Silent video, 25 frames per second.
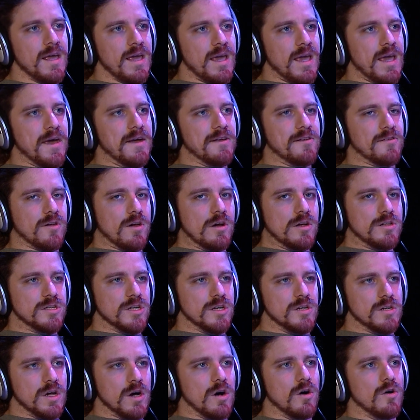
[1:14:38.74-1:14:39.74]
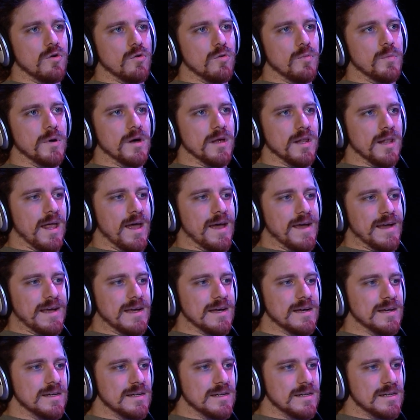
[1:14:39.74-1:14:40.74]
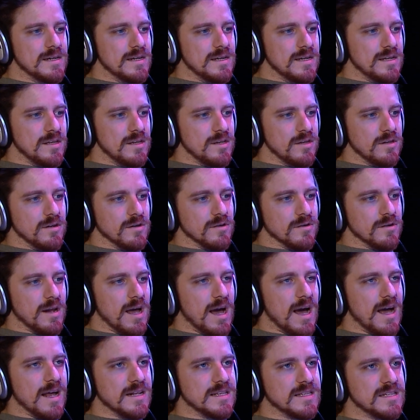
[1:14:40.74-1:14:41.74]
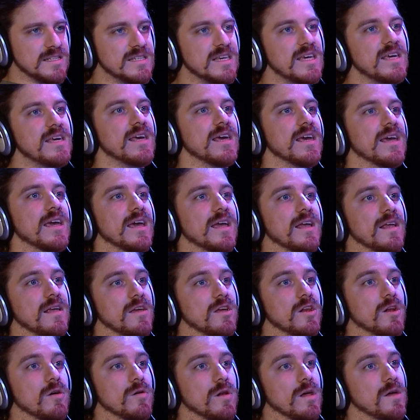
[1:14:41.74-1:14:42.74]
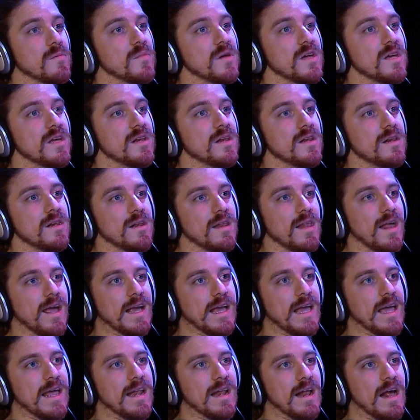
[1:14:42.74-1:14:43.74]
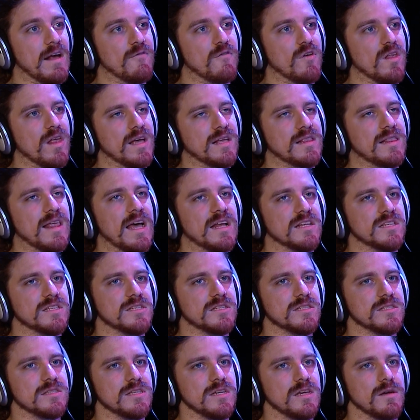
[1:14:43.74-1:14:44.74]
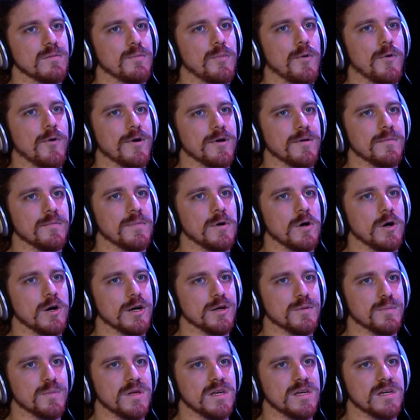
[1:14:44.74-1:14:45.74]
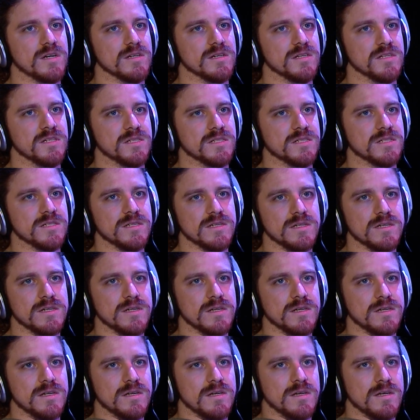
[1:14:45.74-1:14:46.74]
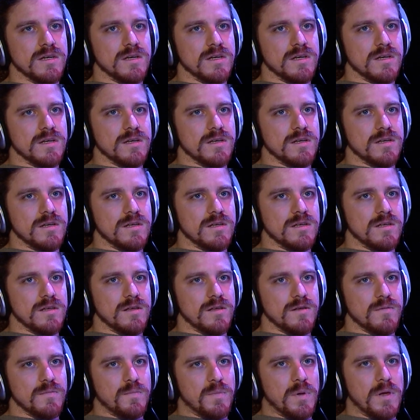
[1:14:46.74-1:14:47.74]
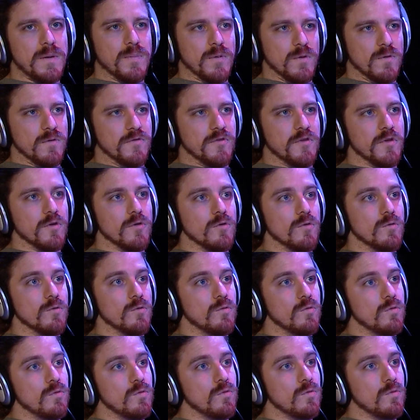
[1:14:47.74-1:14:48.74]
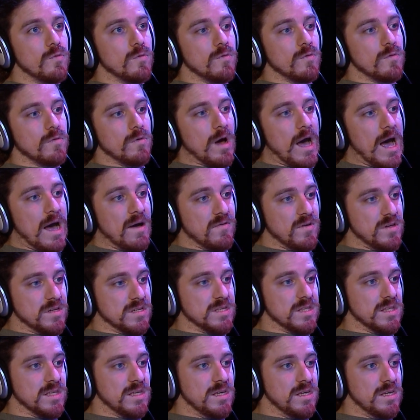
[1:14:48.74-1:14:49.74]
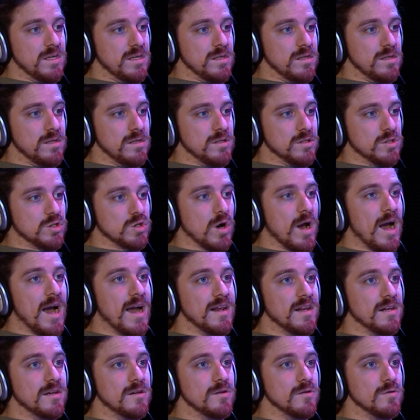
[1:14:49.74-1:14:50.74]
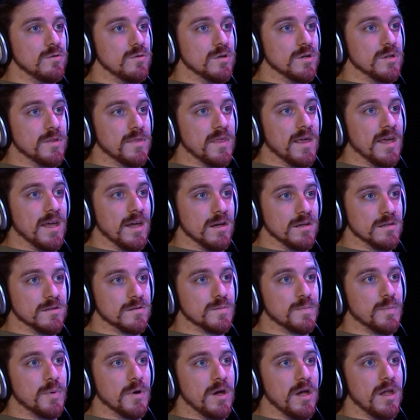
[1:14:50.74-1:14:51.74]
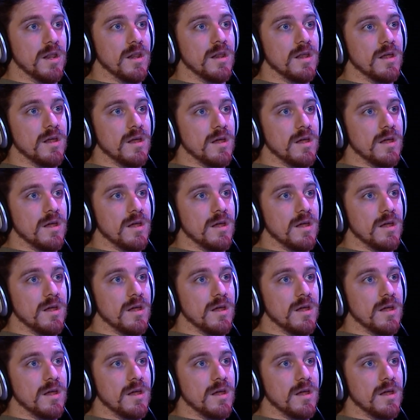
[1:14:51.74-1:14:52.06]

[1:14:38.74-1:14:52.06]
Like, it's good to know, but like you're not seeking it, you know what I mean? Like, and I feel like that's the important part, because people do obviously try to do good things, but